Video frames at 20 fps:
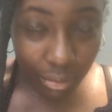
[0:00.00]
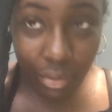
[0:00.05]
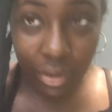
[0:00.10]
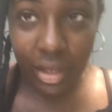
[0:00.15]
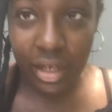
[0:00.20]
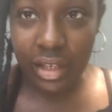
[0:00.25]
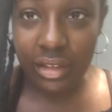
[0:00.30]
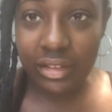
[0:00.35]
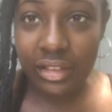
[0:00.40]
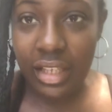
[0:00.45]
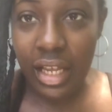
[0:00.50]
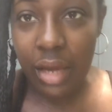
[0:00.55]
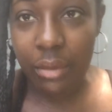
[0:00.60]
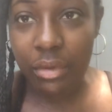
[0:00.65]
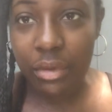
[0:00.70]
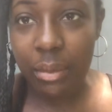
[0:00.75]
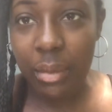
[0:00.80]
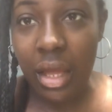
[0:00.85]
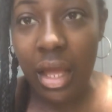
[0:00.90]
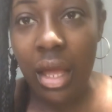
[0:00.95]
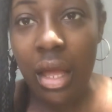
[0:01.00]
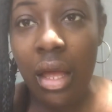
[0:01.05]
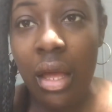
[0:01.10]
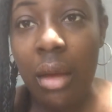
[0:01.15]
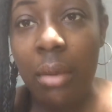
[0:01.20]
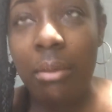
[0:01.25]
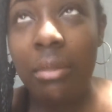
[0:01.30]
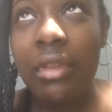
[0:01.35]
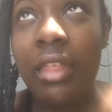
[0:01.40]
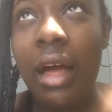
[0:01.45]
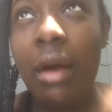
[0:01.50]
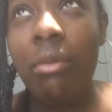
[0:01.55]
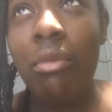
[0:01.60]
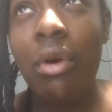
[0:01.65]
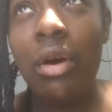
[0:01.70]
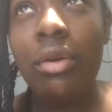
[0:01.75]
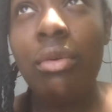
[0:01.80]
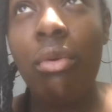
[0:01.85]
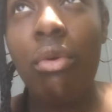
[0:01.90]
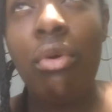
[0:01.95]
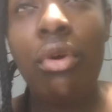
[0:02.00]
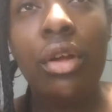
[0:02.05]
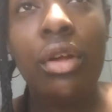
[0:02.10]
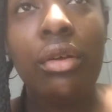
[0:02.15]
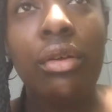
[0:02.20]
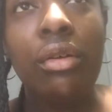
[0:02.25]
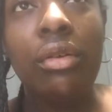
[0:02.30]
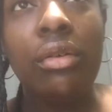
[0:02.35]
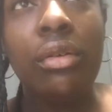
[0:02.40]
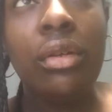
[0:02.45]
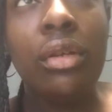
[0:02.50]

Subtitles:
bring it outside with me, but that one oil,